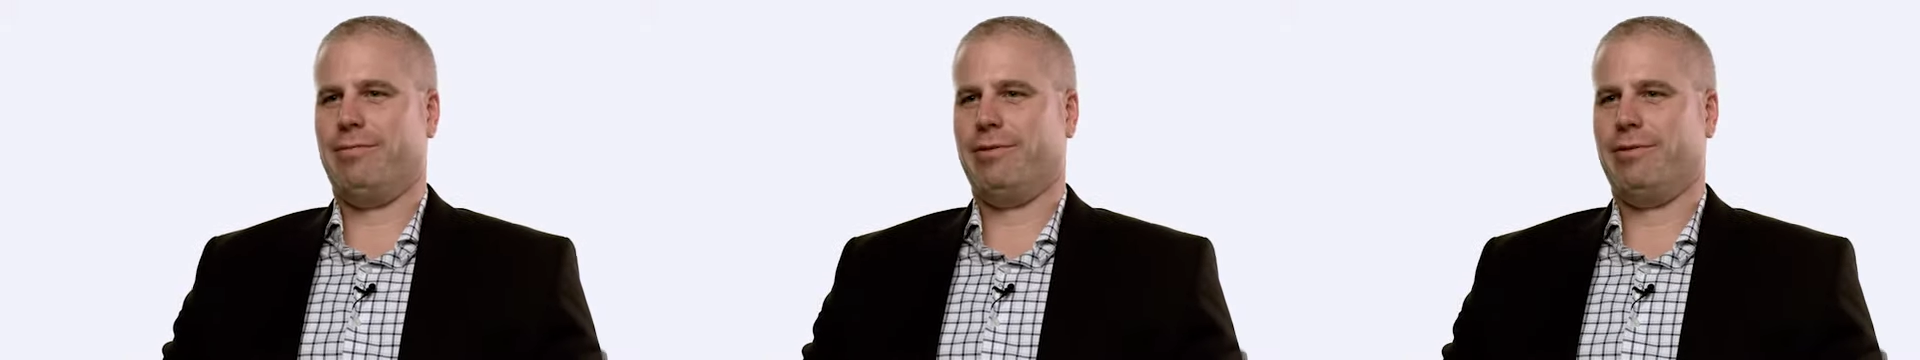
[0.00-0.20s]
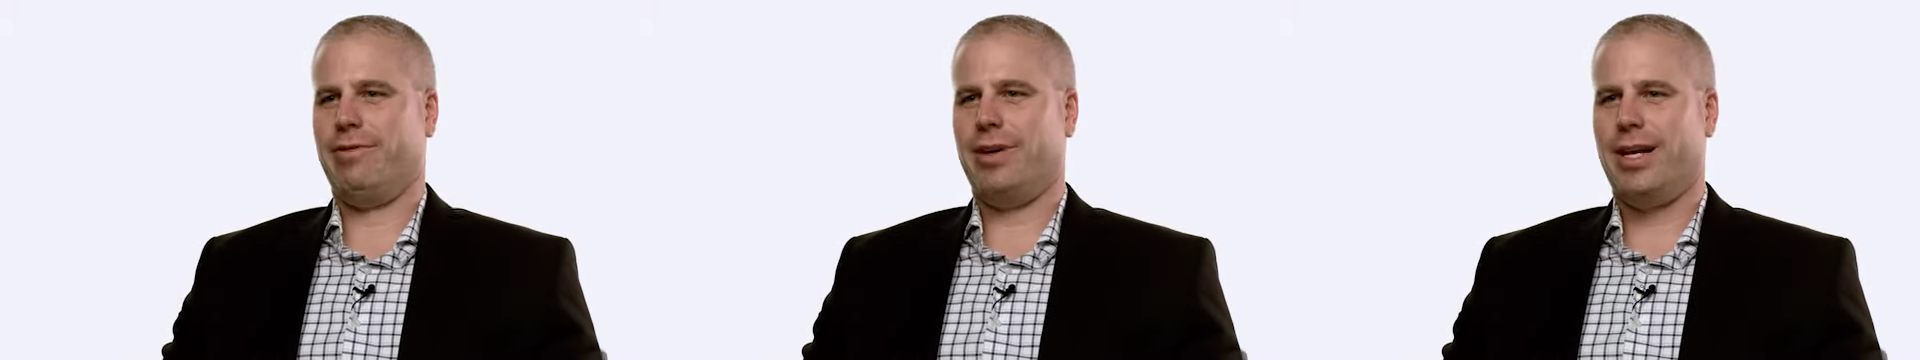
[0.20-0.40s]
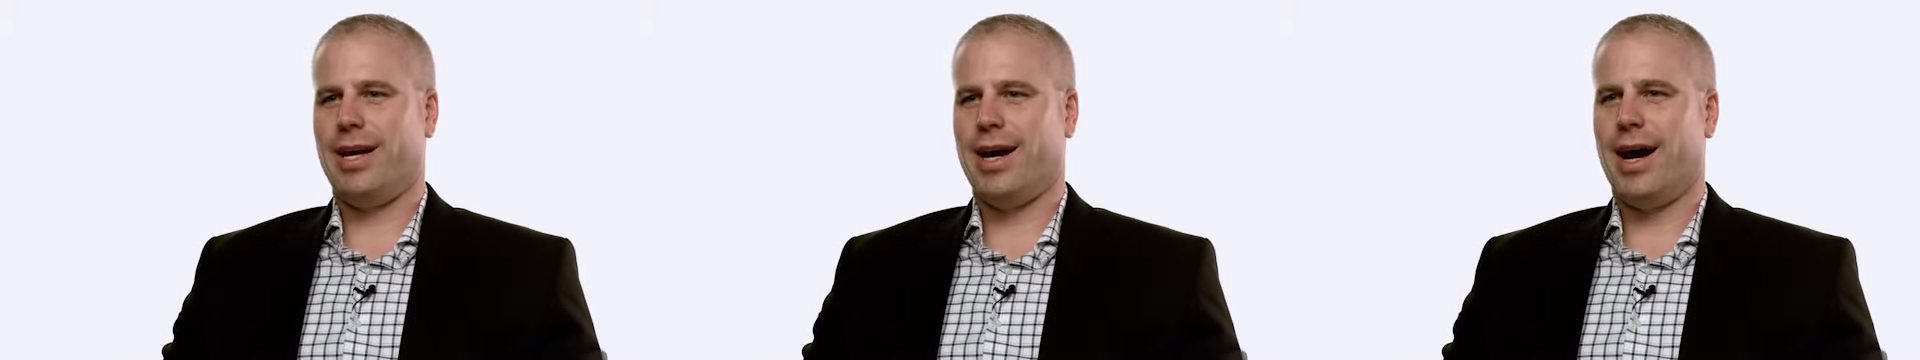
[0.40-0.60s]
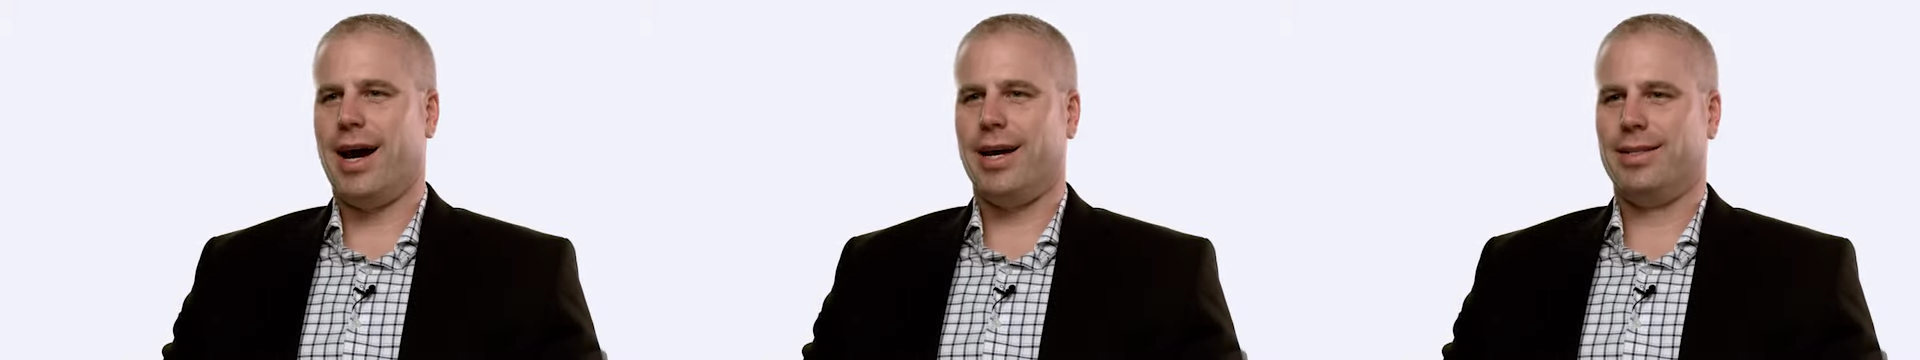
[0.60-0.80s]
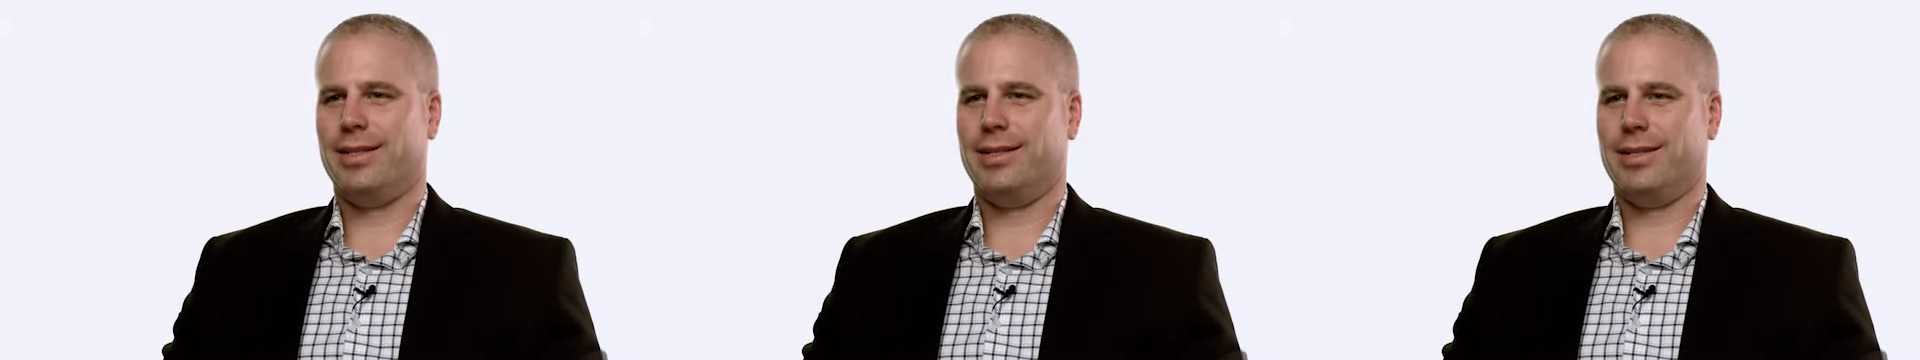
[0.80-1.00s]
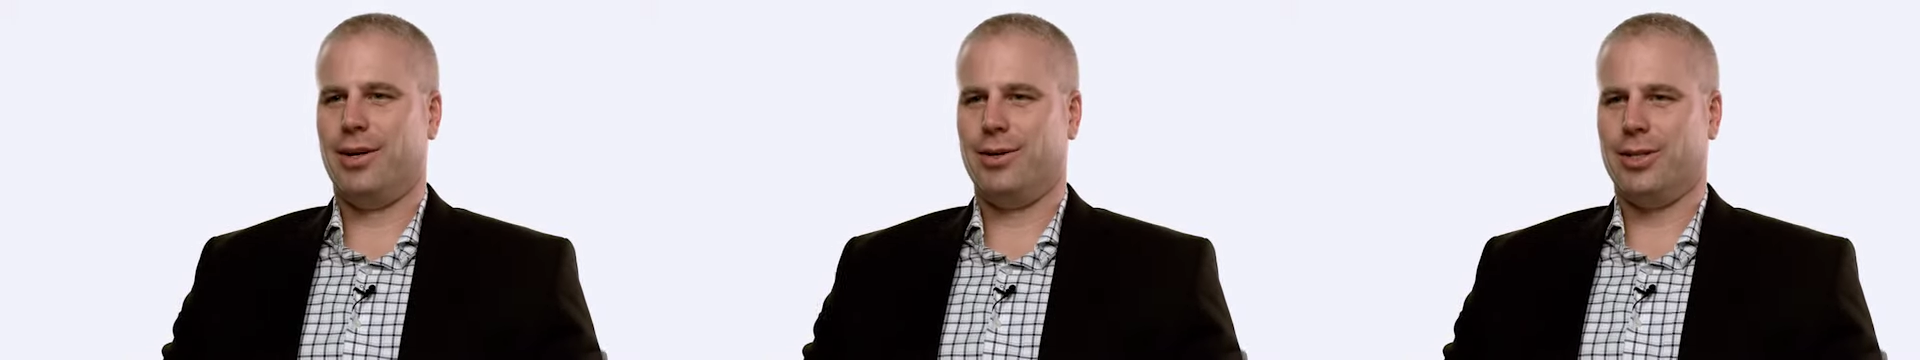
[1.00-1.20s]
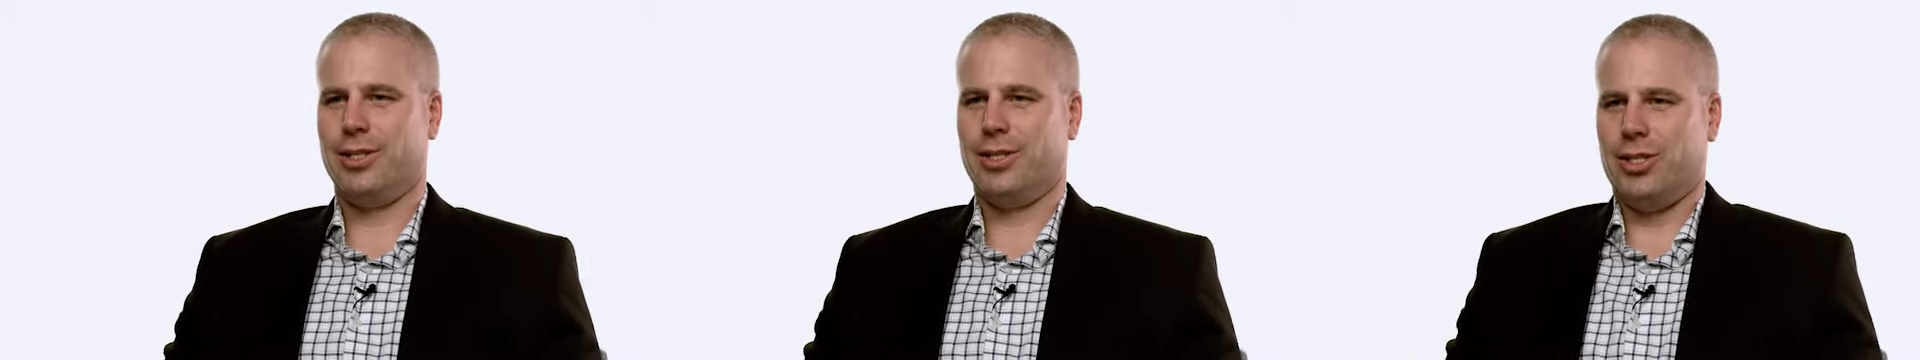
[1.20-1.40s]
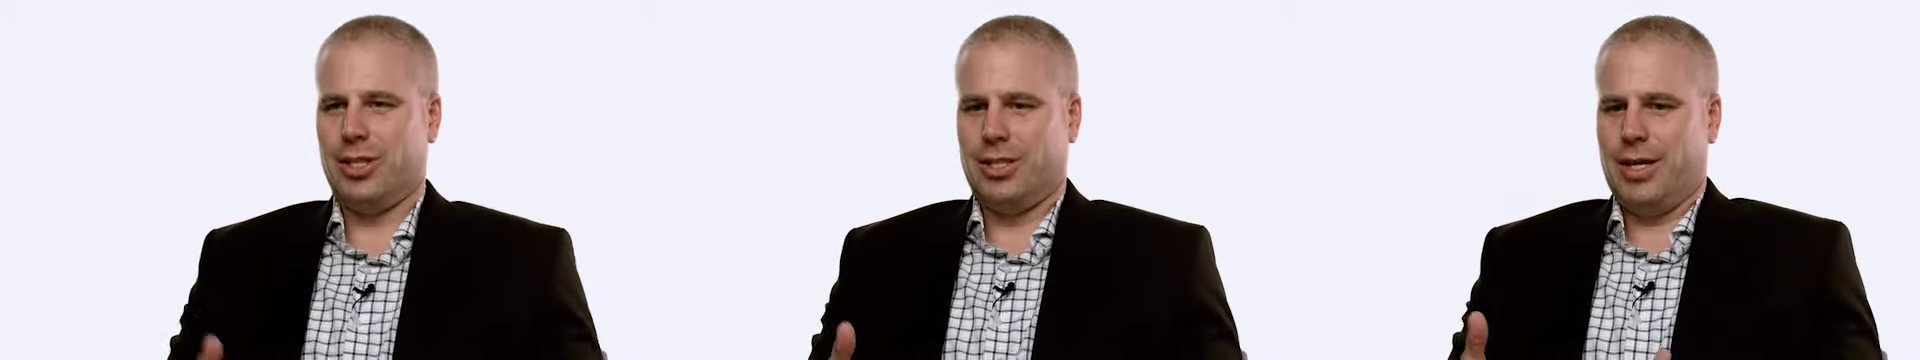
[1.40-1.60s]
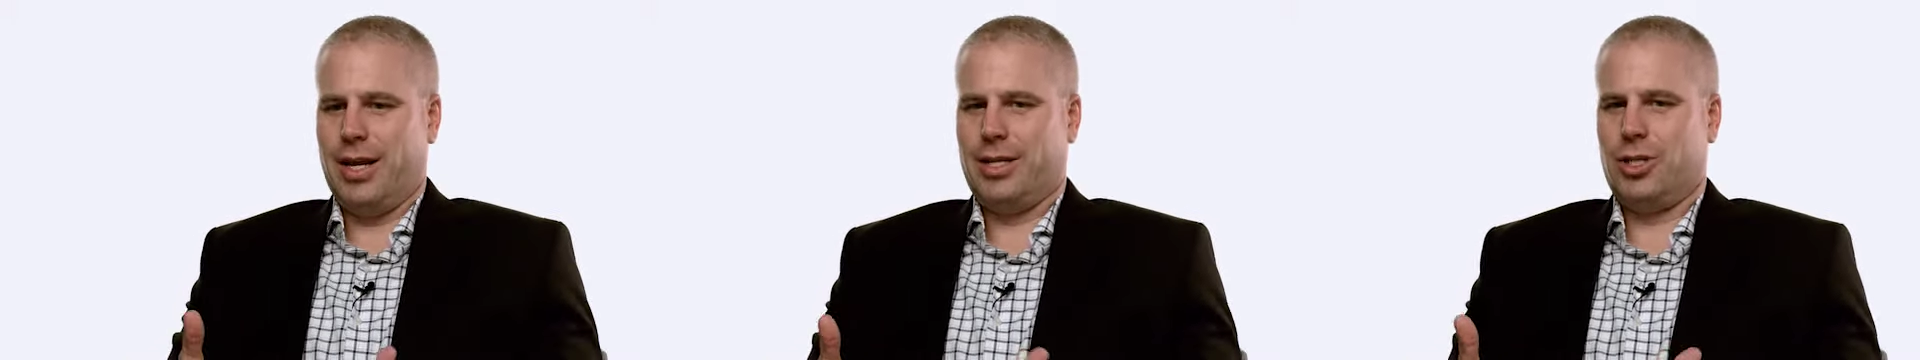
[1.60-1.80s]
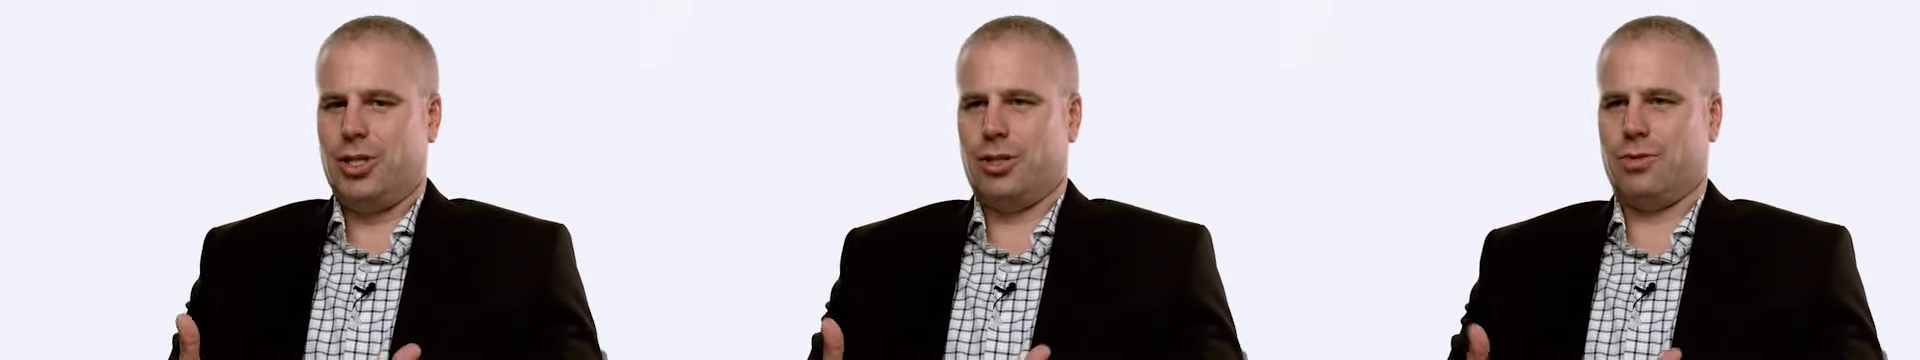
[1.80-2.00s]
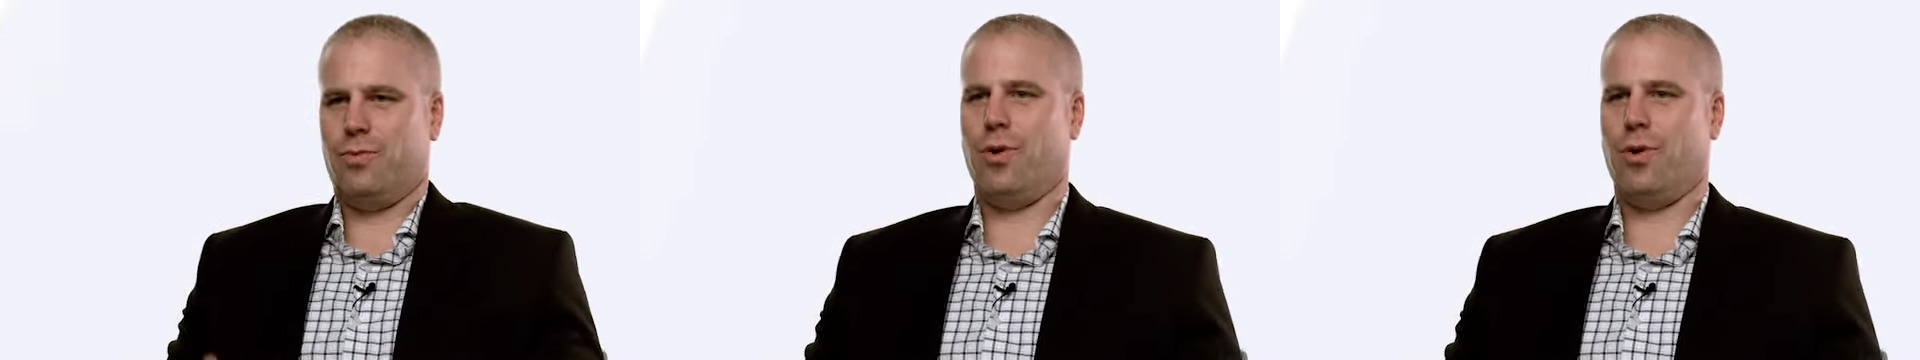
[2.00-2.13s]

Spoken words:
for VDI. It just